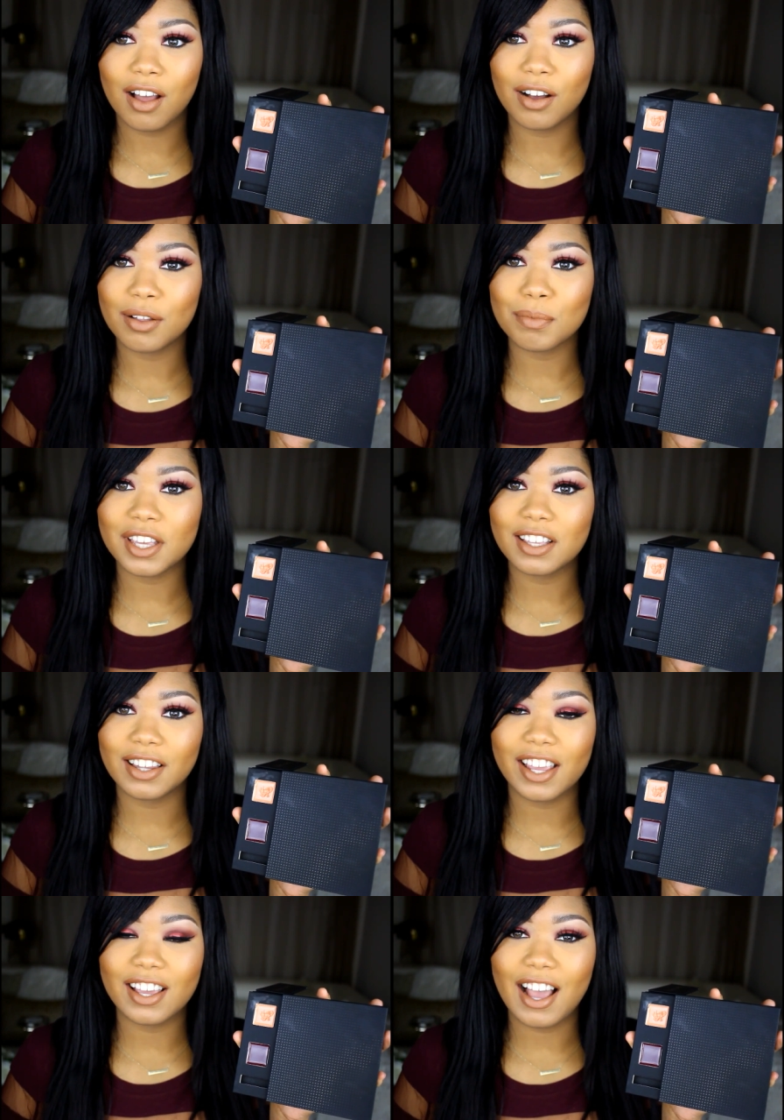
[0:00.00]
on me.
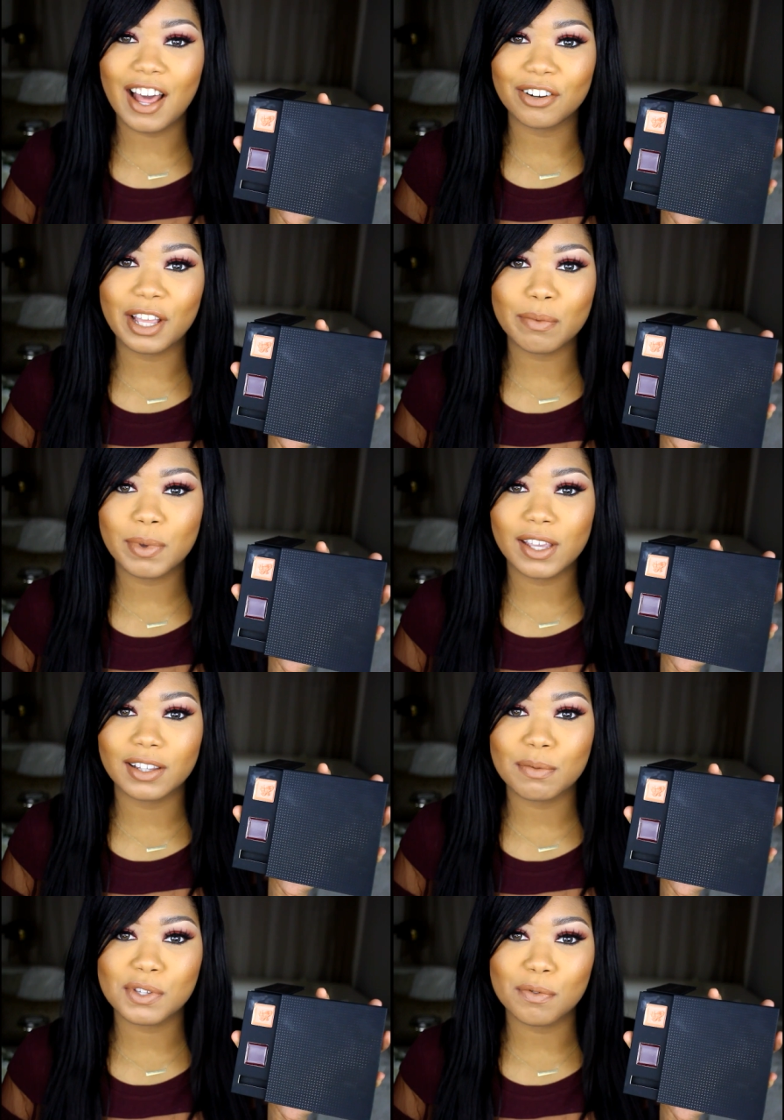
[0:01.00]
Like, I don't like
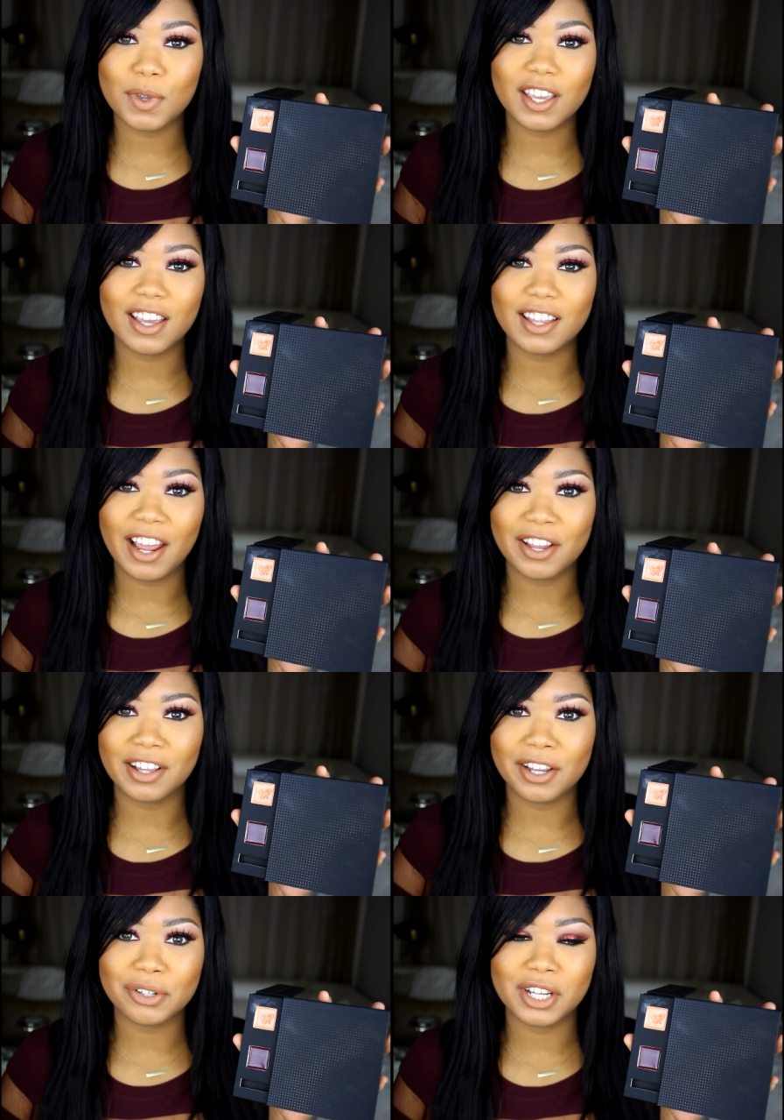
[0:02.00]
pink lips on me, and I
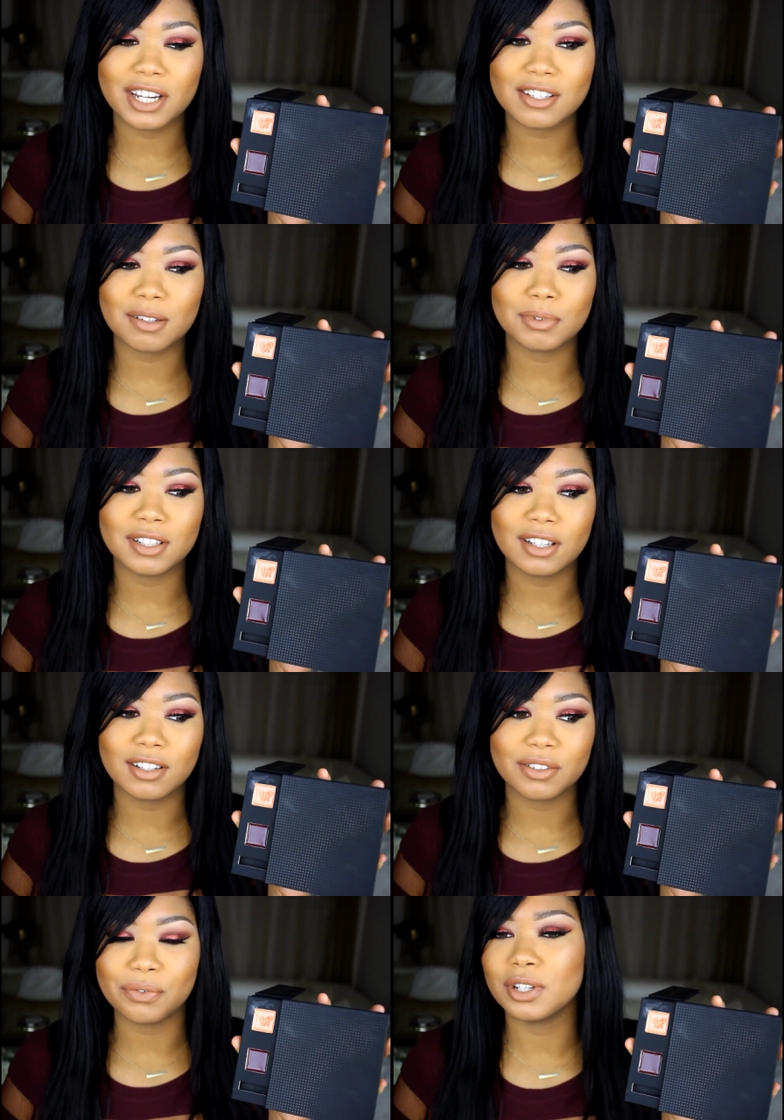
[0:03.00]
like created something that
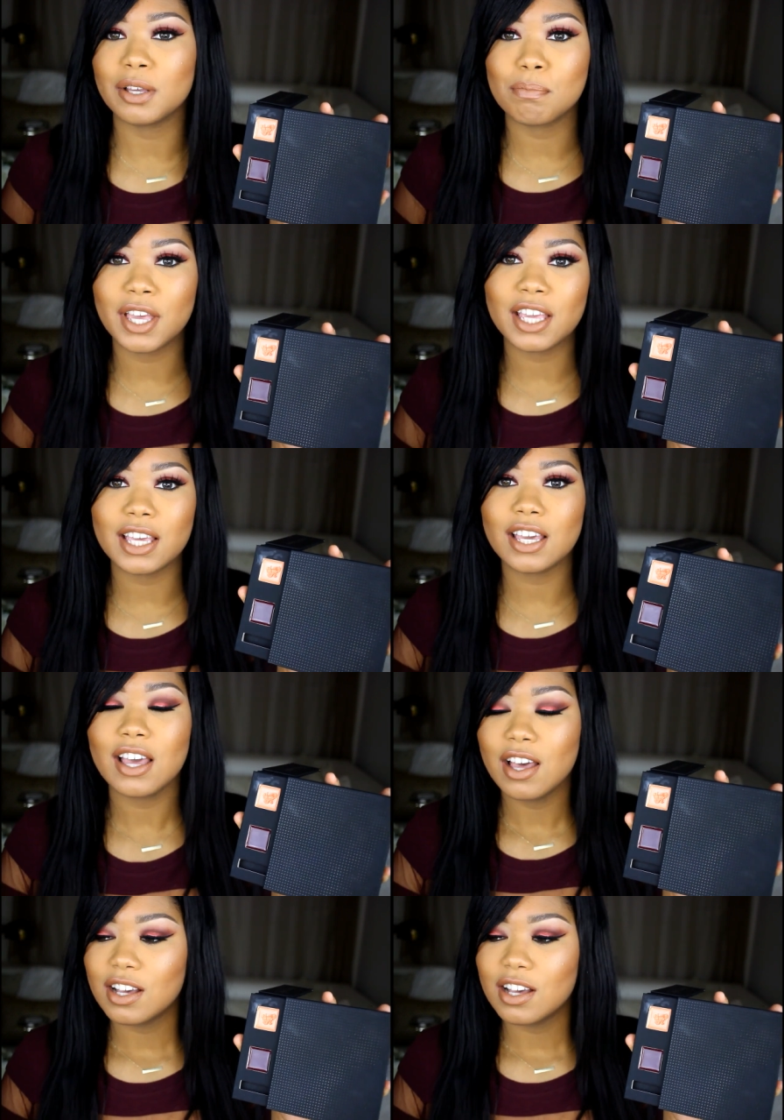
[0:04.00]
looked really pinky.